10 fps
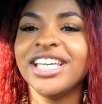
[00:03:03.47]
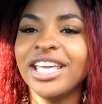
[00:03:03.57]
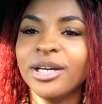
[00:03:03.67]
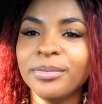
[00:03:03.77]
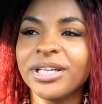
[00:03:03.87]

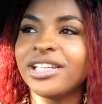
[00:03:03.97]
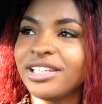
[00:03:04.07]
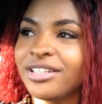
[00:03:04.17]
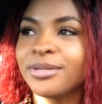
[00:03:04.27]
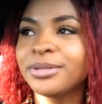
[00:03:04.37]
get up and
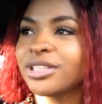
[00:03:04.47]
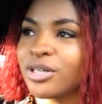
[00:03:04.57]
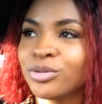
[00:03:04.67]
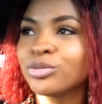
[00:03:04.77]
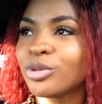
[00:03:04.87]
clean up his
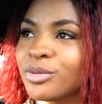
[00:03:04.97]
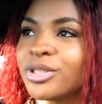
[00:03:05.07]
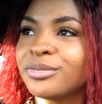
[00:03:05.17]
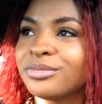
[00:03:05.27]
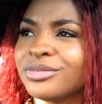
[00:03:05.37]
own throw up,